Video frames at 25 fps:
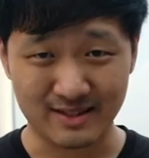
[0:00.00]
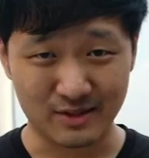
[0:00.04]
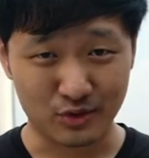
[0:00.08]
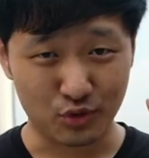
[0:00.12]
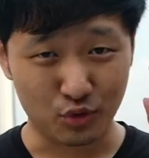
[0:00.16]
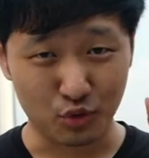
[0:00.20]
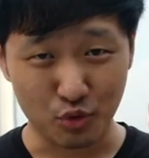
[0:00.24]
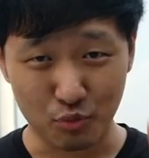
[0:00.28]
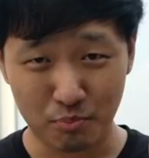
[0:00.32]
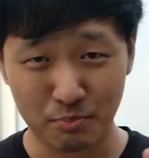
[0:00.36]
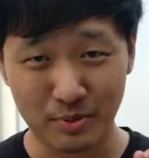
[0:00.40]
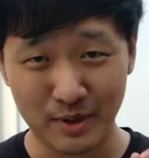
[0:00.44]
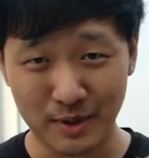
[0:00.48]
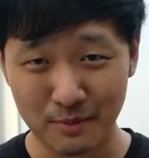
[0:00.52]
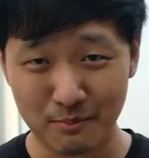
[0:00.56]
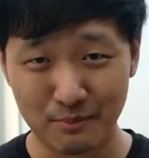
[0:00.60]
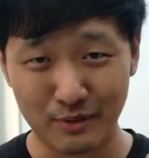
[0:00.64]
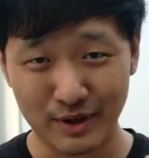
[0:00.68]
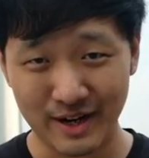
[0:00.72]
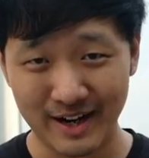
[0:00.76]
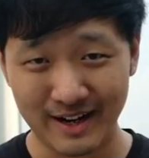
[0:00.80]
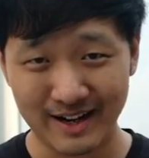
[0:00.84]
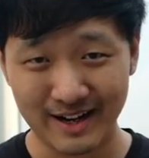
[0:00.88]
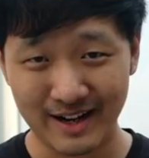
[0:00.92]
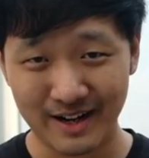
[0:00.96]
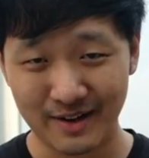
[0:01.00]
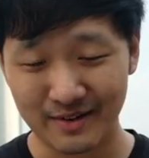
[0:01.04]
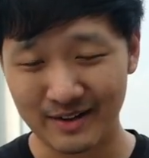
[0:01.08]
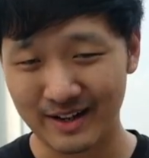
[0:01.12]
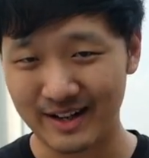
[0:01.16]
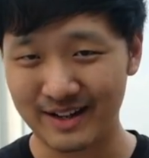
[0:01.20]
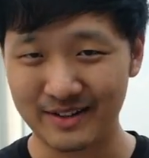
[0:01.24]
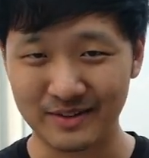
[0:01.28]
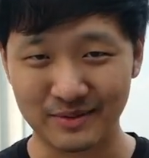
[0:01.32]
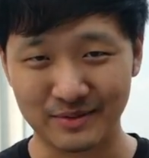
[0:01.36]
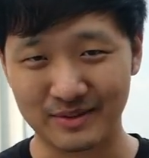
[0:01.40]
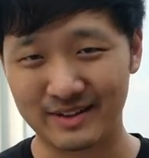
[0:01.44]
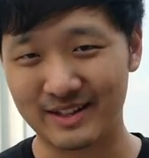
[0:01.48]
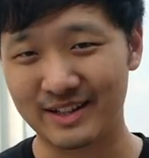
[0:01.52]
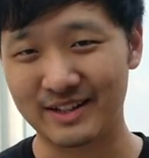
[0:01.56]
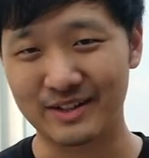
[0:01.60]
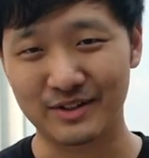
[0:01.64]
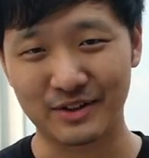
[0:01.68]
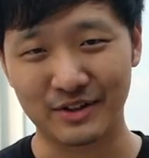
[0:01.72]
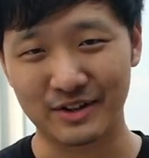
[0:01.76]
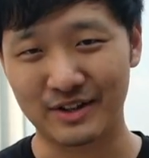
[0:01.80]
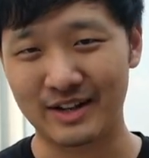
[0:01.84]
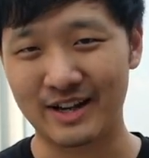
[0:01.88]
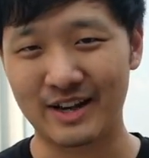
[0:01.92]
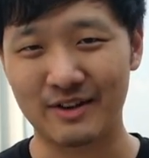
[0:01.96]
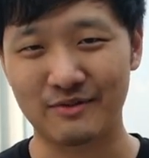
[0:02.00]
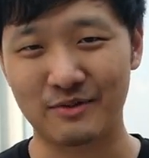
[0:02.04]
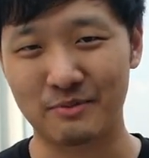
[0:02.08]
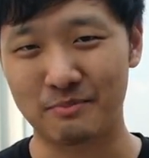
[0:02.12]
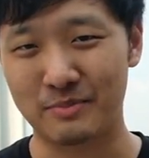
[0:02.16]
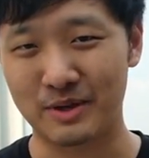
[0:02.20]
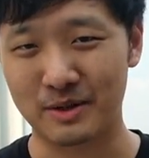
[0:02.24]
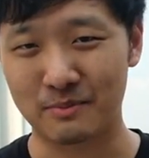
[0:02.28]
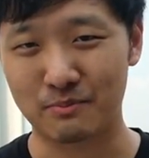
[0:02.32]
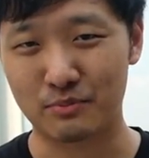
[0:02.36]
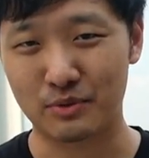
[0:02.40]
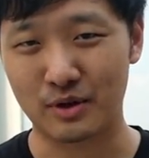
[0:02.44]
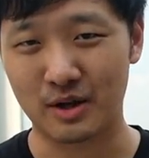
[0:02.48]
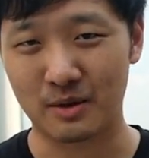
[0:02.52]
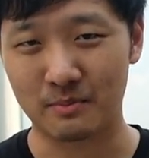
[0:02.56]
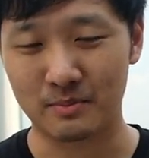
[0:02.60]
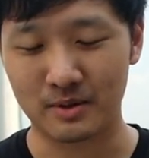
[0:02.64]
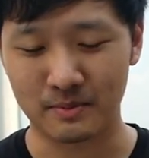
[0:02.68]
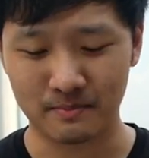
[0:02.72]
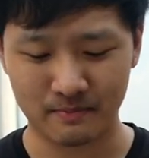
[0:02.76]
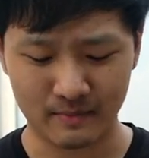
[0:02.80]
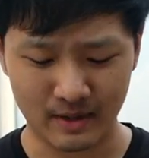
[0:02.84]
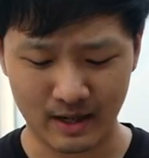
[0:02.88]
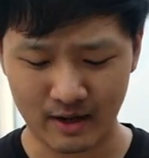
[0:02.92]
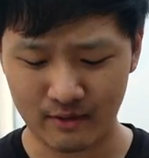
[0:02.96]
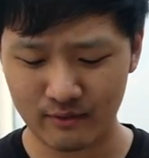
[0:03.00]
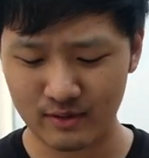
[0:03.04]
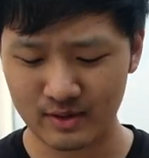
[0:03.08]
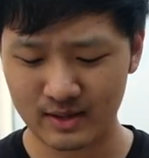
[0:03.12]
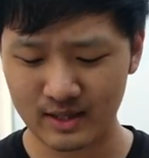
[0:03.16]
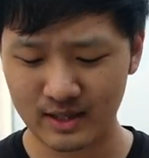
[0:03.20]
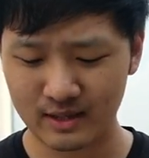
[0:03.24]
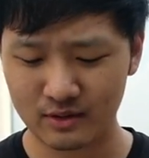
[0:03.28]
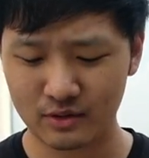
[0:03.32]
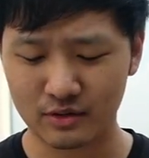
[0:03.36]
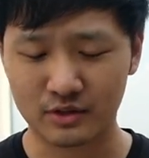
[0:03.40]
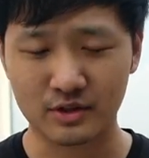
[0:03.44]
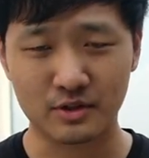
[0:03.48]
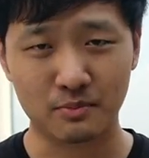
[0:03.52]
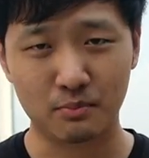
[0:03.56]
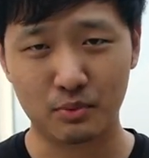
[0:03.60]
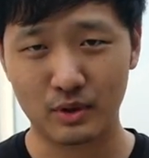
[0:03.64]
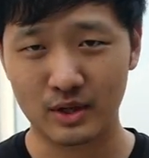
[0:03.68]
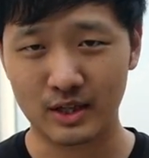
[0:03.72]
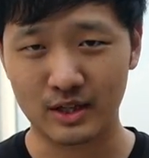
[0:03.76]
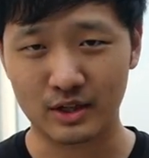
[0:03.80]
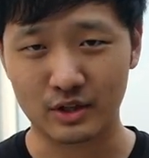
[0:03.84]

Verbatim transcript: super bright out, I don't think you're gonna have a big problem. Everything looks pretty